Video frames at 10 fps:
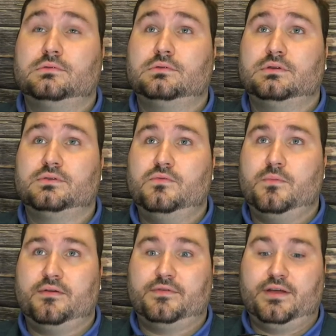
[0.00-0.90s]
Who am
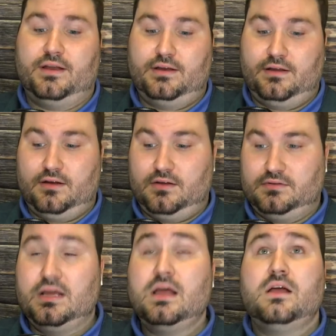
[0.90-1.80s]
I forgetting here?
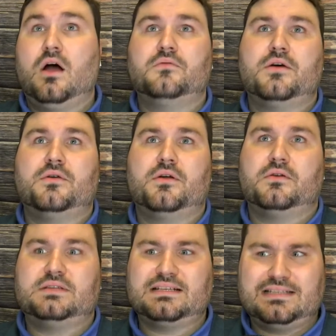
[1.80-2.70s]
Oh no.
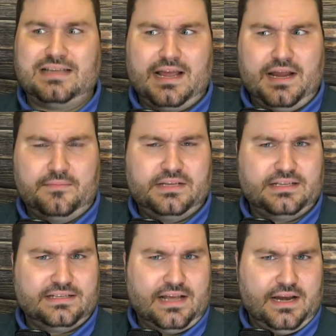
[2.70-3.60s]
Texas
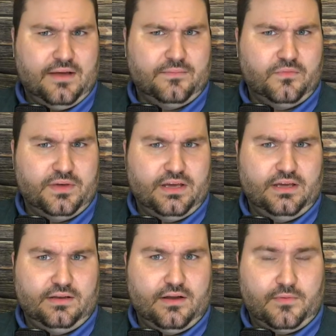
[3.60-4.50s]
A&M will
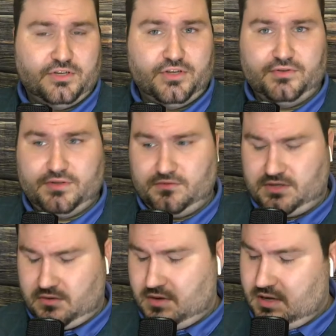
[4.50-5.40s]
be number two. So
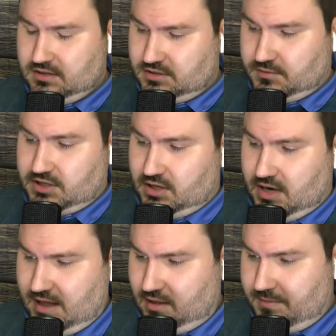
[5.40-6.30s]
we're talking
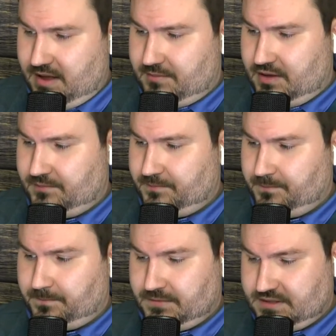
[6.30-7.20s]
Alabama,
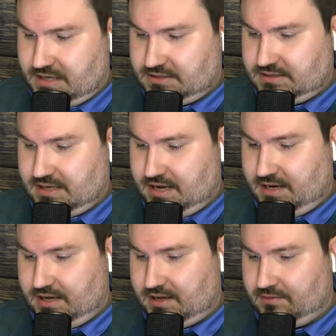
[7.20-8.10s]
Texas
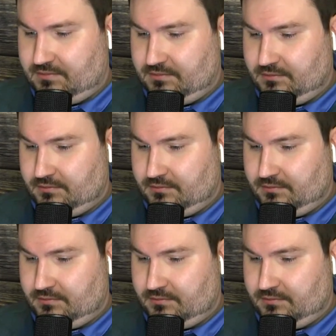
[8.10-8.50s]
A&M.